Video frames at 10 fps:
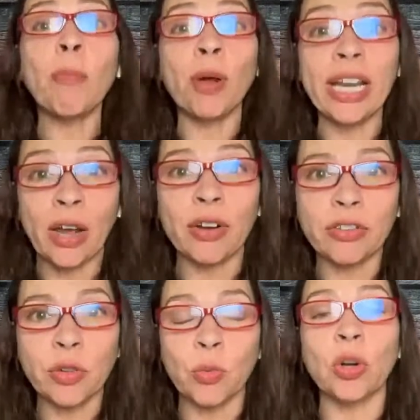putting out
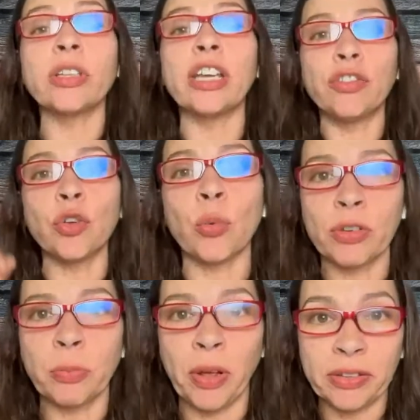into the world is your
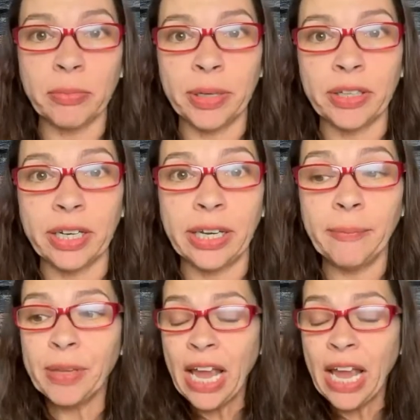responsibility.